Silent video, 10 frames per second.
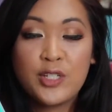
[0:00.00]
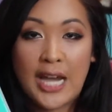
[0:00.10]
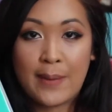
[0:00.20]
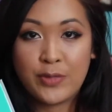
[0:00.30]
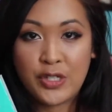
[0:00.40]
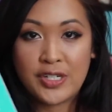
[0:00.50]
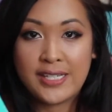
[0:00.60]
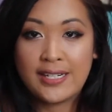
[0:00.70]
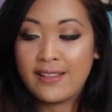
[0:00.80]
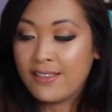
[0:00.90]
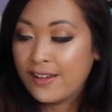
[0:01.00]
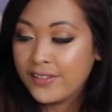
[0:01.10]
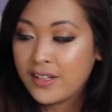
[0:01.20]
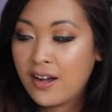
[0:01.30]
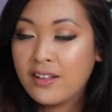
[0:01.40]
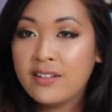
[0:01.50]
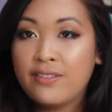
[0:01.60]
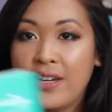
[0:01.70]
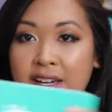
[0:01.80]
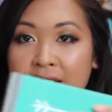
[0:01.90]
Chapters, and I love the color
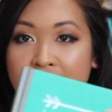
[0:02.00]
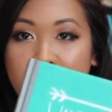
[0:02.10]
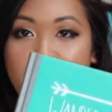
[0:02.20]
of it. It's